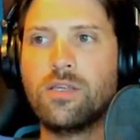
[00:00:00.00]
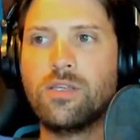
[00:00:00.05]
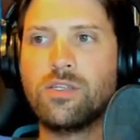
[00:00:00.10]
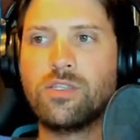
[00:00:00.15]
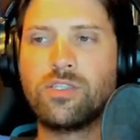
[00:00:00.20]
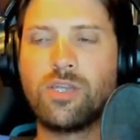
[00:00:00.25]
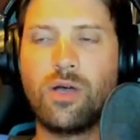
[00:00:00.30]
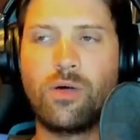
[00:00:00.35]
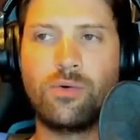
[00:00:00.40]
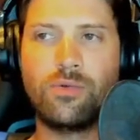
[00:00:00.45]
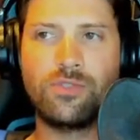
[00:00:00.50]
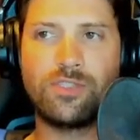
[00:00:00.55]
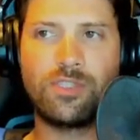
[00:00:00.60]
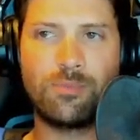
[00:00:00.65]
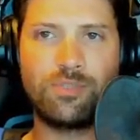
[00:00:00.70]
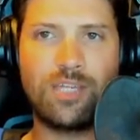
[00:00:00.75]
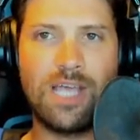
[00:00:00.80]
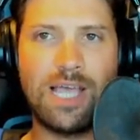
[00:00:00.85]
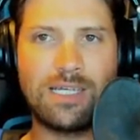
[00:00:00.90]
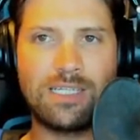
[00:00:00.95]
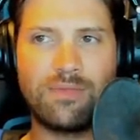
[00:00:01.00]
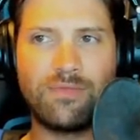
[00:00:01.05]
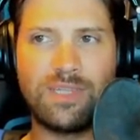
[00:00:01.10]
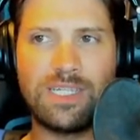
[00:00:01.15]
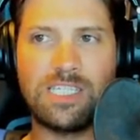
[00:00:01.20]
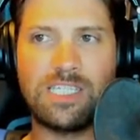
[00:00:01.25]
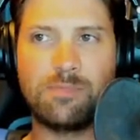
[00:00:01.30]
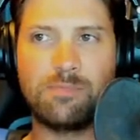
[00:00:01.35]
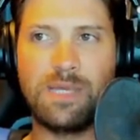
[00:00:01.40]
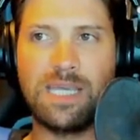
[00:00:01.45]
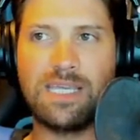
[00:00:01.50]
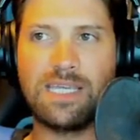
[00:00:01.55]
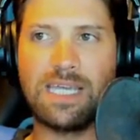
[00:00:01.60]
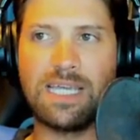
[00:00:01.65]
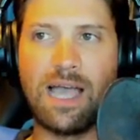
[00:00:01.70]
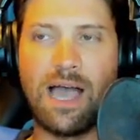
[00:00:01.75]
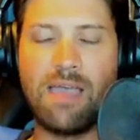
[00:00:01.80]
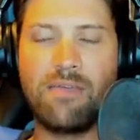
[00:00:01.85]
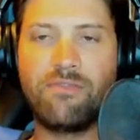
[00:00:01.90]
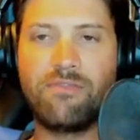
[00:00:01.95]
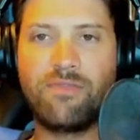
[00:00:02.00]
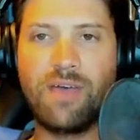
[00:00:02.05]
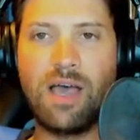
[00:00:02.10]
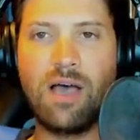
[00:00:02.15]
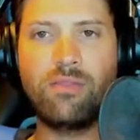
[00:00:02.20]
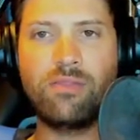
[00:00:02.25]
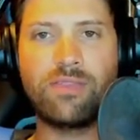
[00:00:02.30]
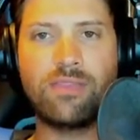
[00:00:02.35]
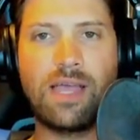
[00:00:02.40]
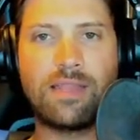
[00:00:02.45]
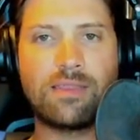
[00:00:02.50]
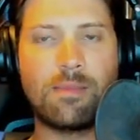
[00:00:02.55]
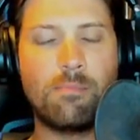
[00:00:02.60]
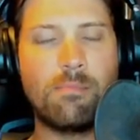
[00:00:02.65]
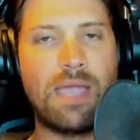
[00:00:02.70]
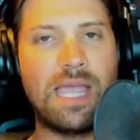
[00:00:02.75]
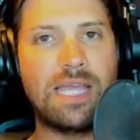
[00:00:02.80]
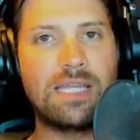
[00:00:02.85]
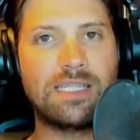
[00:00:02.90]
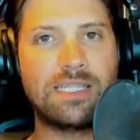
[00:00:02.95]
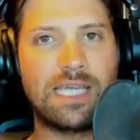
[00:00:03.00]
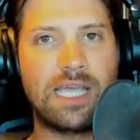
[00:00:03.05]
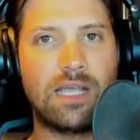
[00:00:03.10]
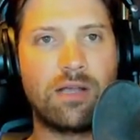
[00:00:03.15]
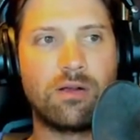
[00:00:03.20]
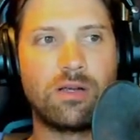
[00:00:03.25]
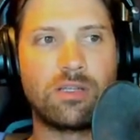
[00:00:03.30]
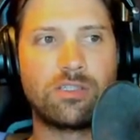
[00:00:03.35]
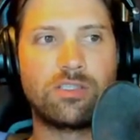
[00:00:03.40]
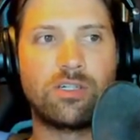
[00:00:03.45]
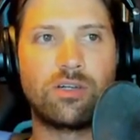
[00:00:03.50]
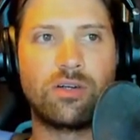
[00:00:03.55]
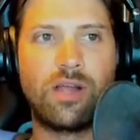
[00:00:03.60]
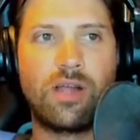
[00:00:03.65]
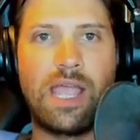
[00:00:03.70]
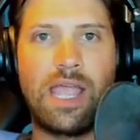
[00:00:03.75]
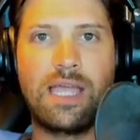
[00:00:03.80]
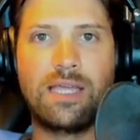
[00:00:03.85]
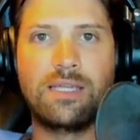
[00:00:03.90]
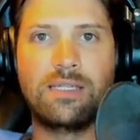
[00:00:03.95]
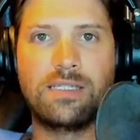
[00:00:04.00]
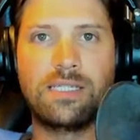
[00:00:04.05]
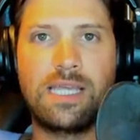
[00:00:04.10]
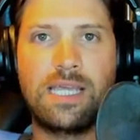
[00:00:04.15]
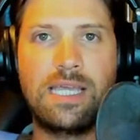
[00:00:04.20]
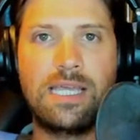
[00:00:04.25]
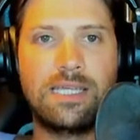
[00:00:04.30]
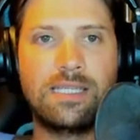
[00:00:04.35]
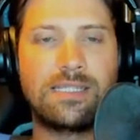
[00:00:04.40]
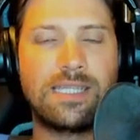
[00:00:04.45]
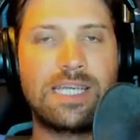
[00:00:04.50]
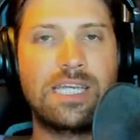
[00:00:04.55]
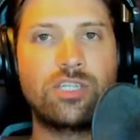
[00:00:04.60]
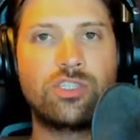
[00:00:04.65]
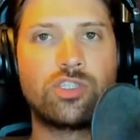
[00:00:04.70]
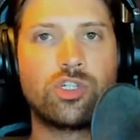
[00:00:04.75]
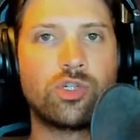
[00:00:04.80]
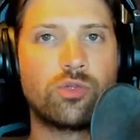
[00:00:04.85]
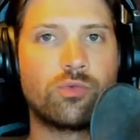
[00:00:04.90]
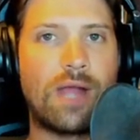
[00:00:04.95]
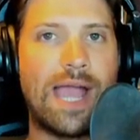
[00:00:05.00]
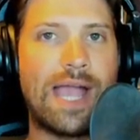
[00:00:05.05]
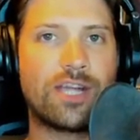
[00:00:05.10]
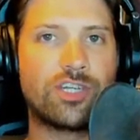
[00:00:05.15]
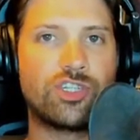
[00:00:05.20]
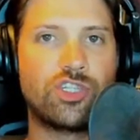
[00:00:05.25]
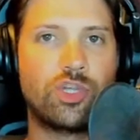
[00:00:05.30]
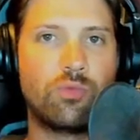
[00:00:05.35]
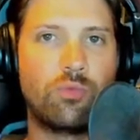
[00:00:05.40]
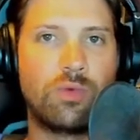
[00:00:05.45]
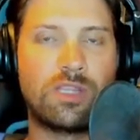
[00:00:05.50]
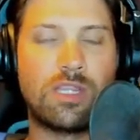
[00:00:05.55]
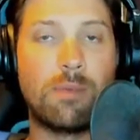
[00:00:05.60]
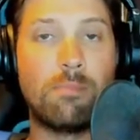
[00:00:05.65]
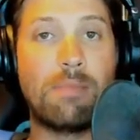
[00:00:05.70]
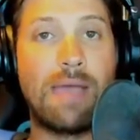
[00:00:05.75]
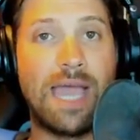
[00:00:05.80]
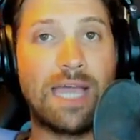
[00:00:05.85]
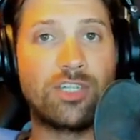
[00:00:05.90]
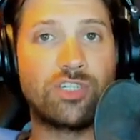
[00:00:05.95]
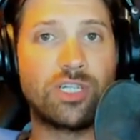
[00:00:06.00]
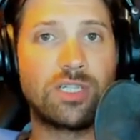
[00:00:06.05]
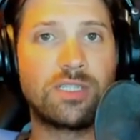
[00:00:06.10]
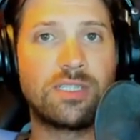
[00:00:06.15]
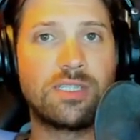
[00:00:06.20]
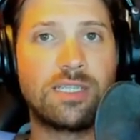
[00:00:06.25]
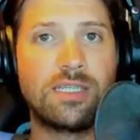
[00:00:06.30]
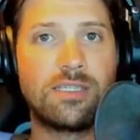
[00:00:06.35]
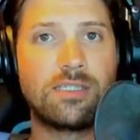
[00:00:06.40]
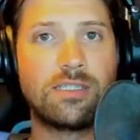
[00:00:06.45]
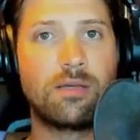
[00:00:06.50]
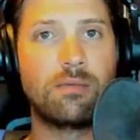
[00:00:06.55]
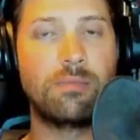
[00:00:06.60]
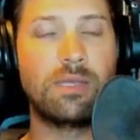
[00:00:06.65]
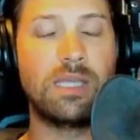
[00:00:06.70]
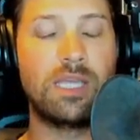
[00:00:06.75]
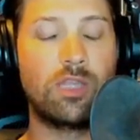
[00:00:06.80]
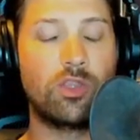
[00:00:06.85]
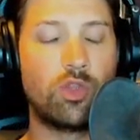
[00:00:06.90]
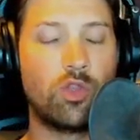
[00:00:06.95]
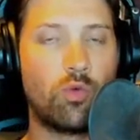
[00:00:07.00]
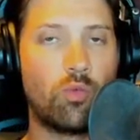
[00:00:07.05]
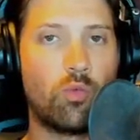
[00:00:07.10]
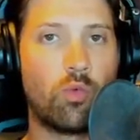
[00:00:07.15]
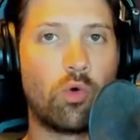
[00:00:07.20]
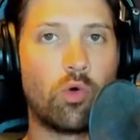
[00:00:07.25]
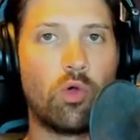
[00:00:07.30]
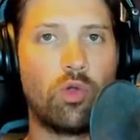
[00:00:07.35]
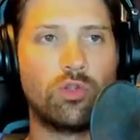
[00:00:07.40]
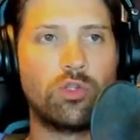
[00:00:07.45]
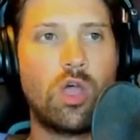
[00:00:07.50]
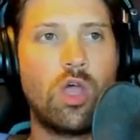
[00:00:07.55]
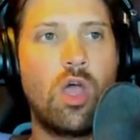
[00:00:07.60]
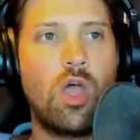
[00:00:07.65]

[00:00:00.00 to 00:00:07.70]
So, subjectively speaking, I felt that the main character and his interaction with the magic system in the world